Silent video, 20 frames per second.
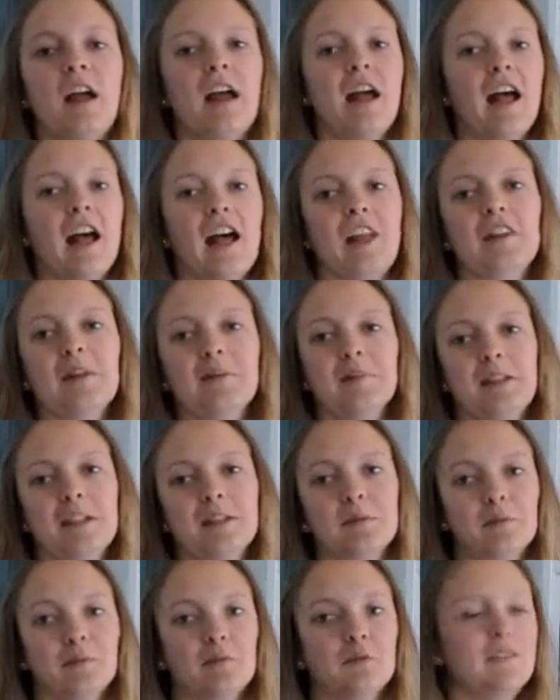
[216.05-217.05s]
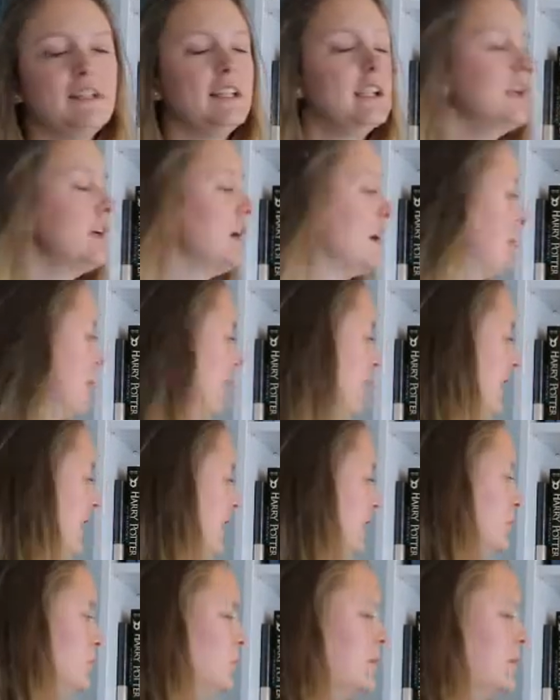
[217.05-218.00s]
how they made the movie, but